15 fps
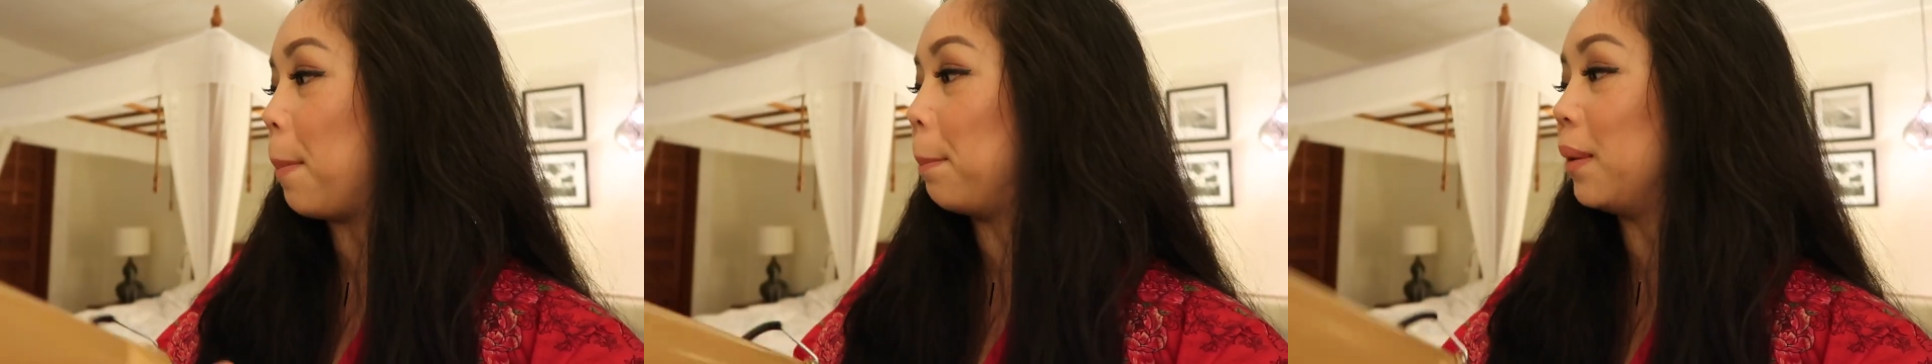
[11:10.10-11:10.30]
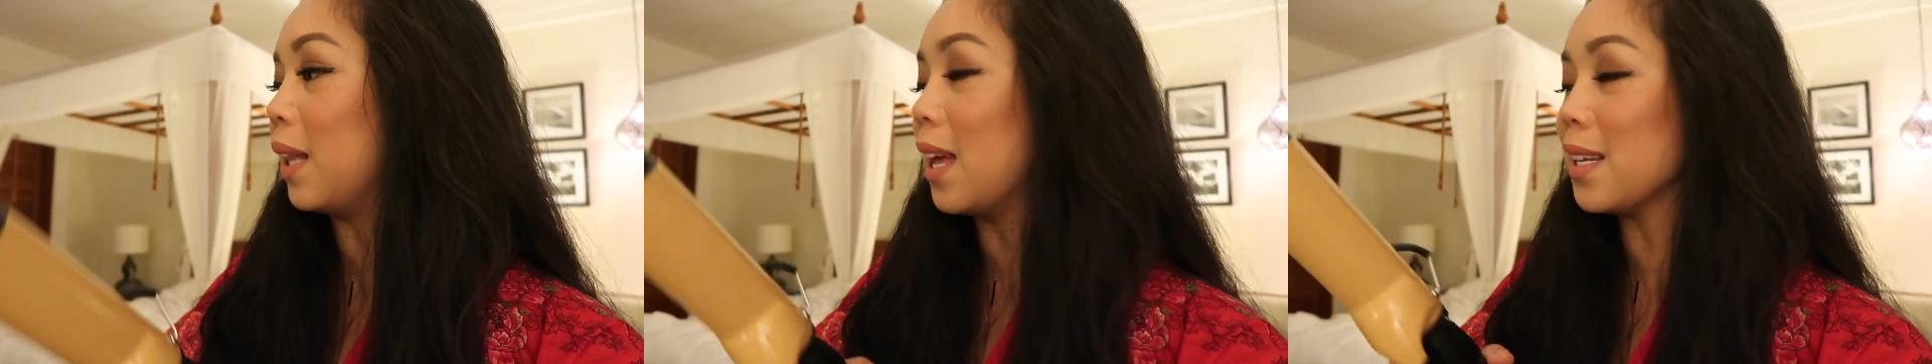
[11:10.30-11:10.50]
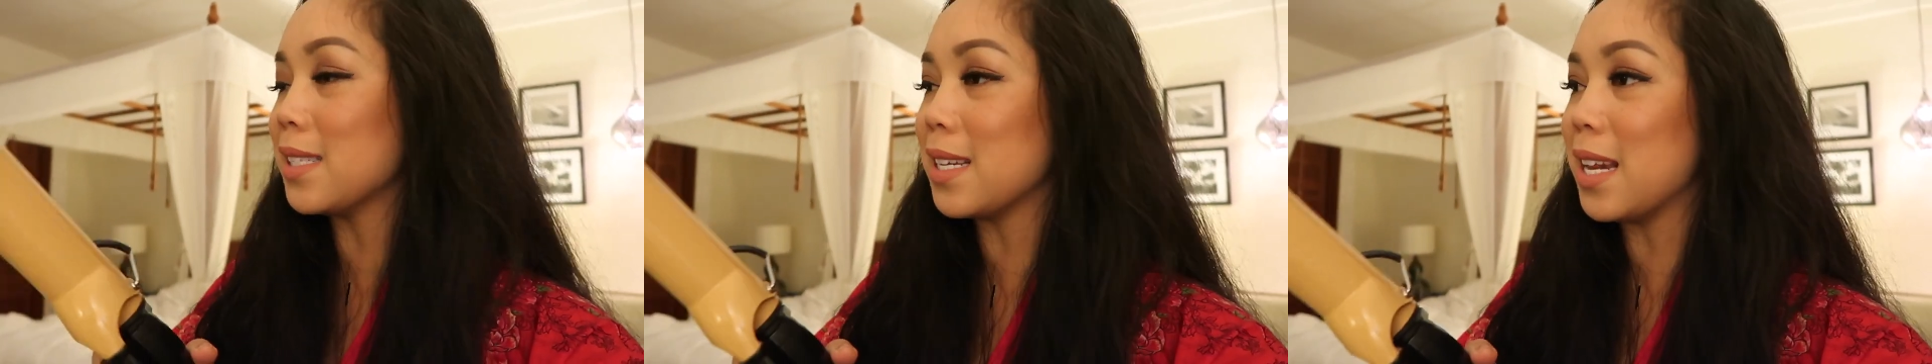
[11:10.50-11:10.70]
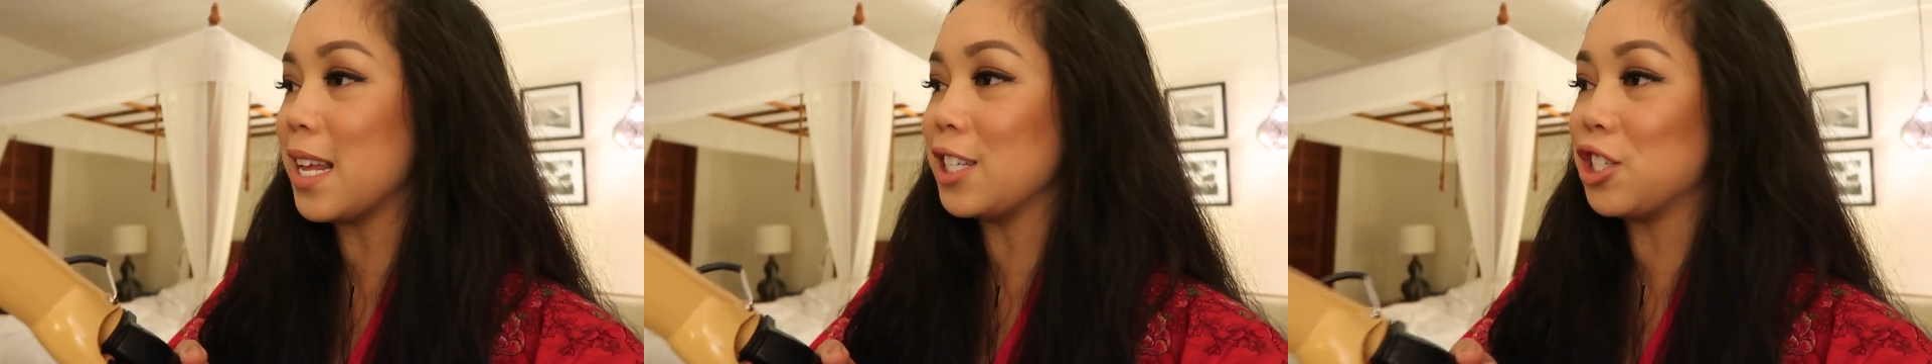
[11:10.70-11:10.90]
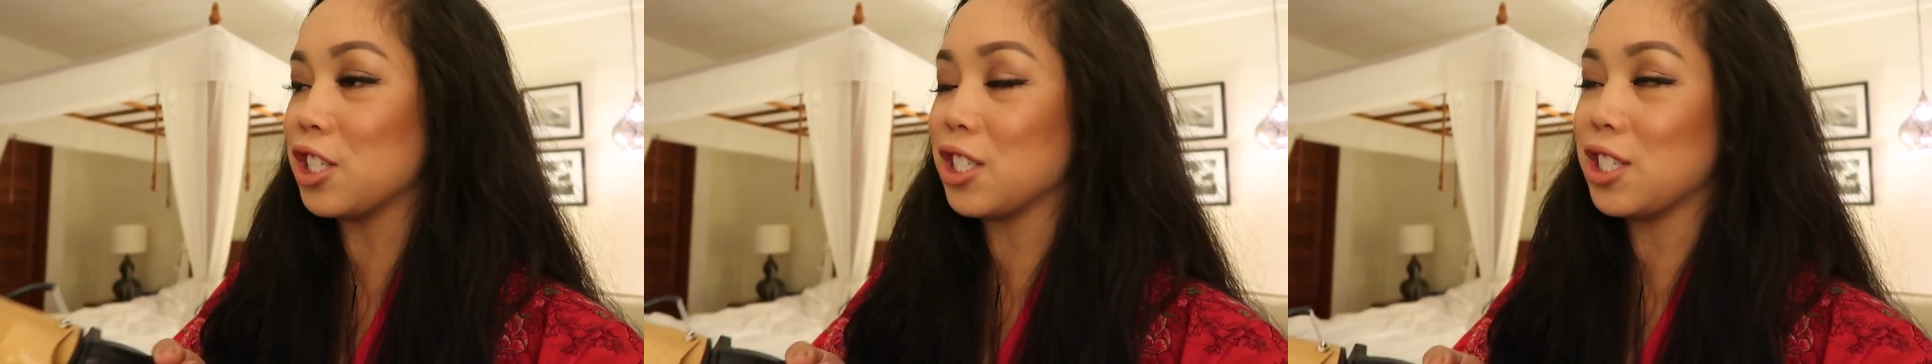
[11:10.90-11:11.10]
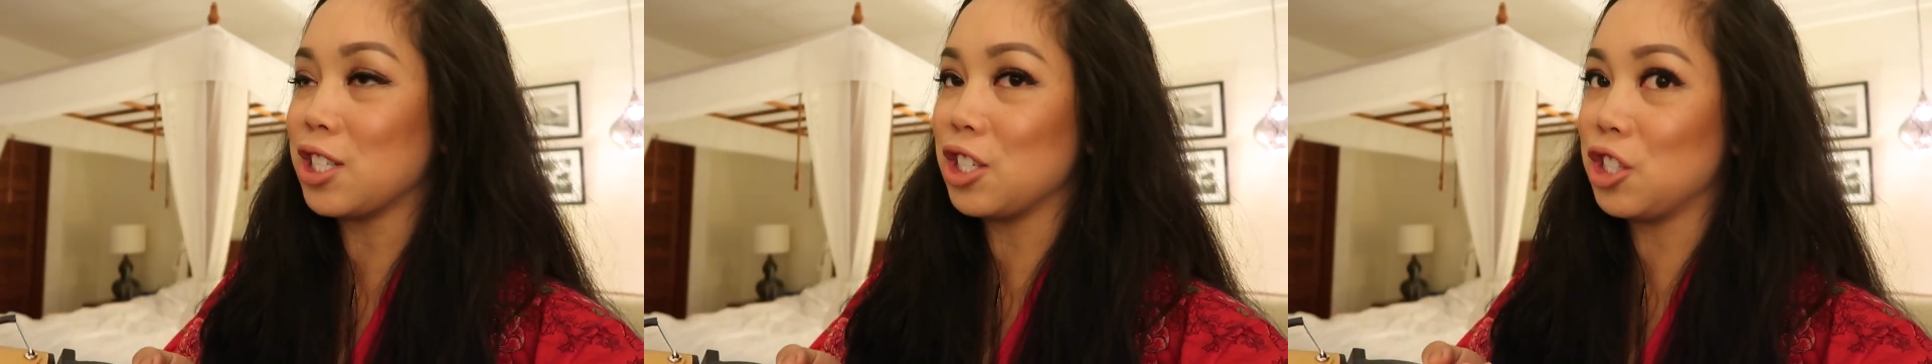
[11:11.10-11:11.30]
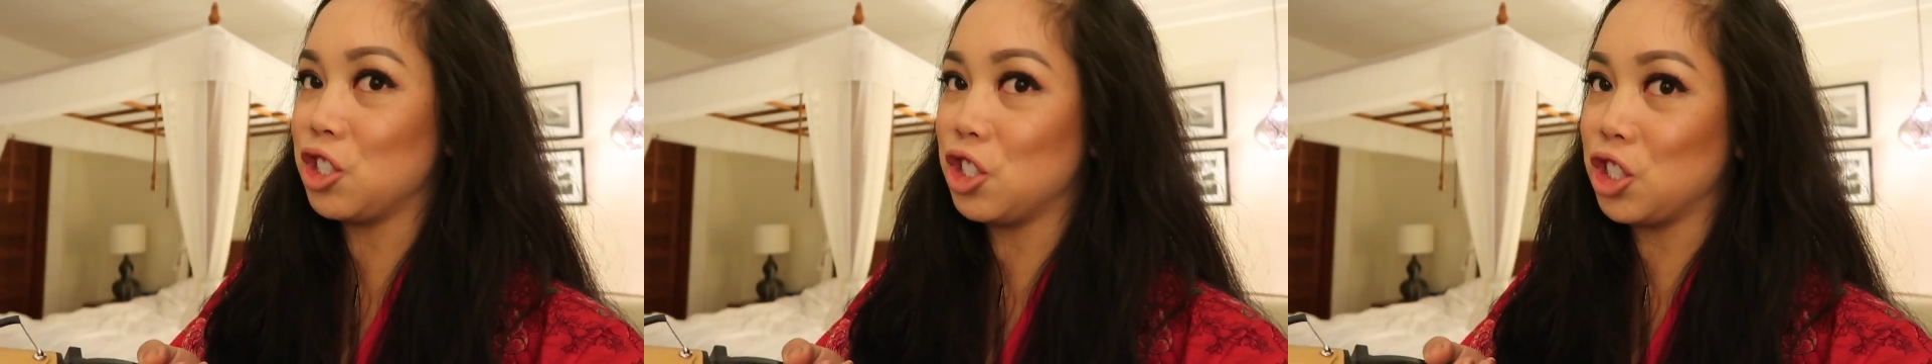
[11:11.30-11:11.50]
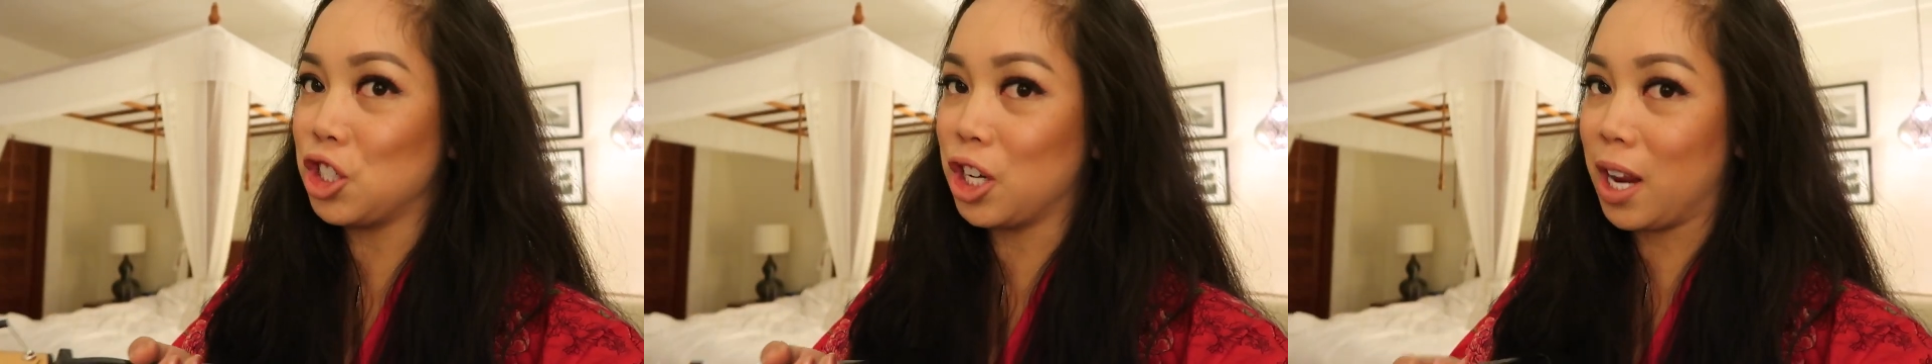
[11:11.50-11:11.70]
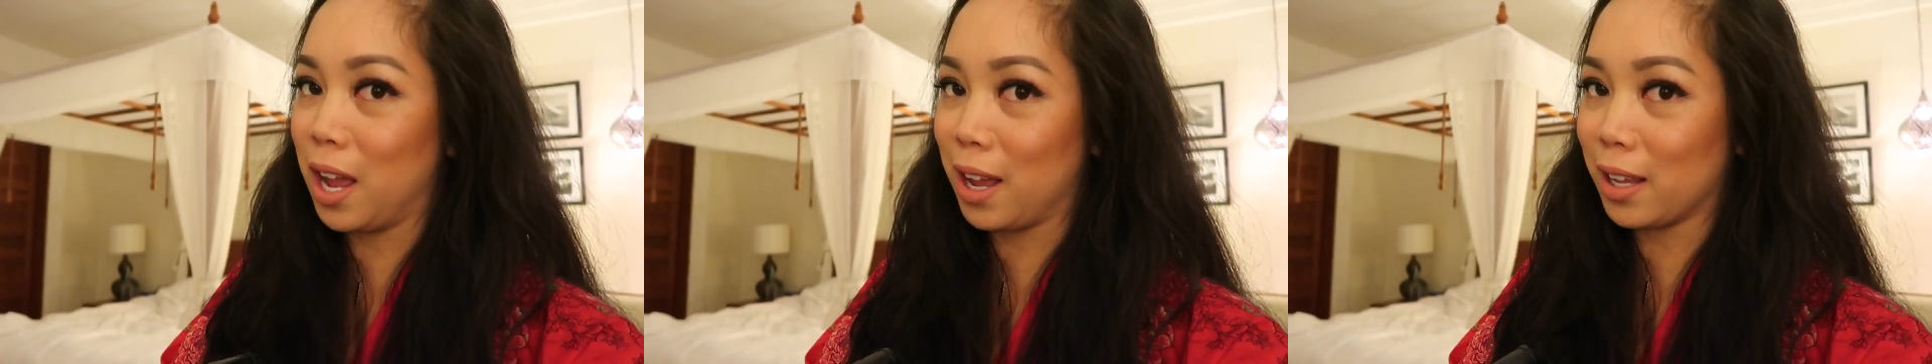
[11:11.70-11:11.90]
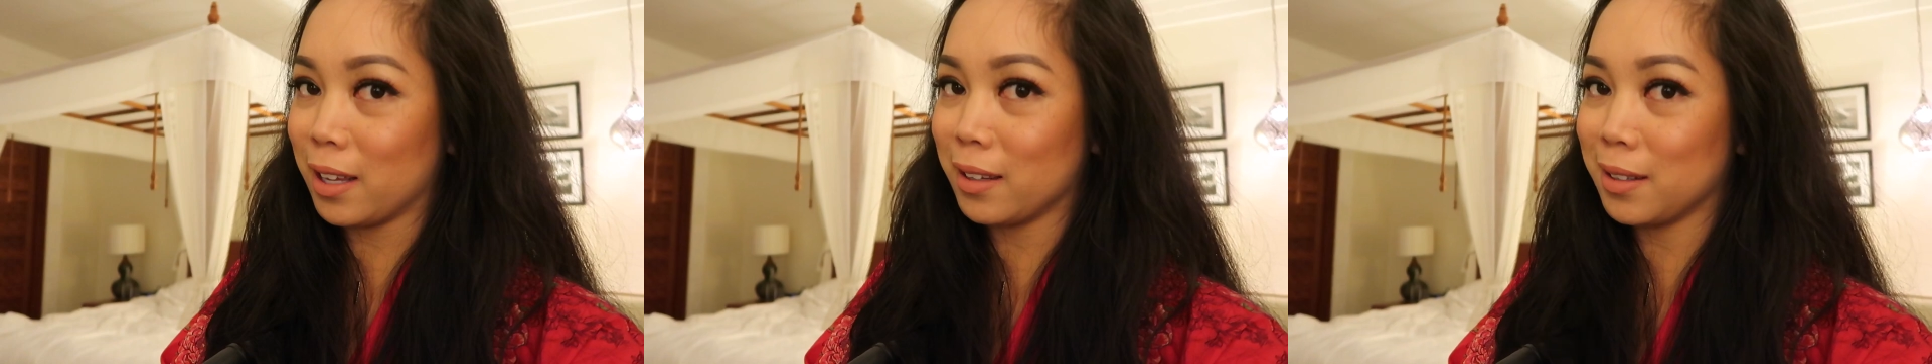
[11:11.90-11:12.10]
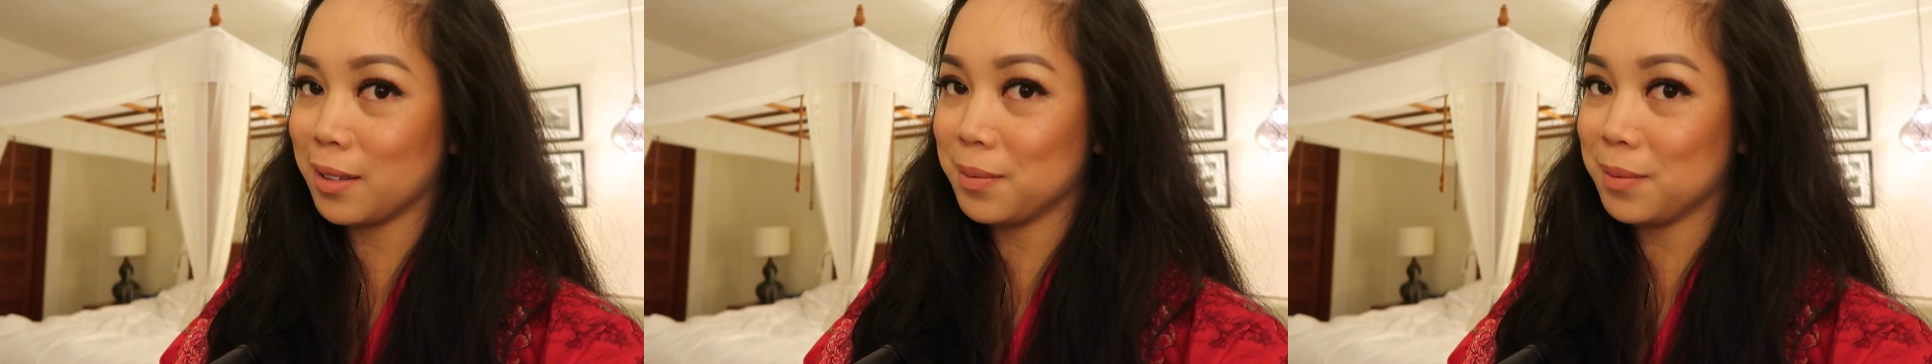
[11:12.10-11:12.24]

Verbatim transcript: I plugged it in just to check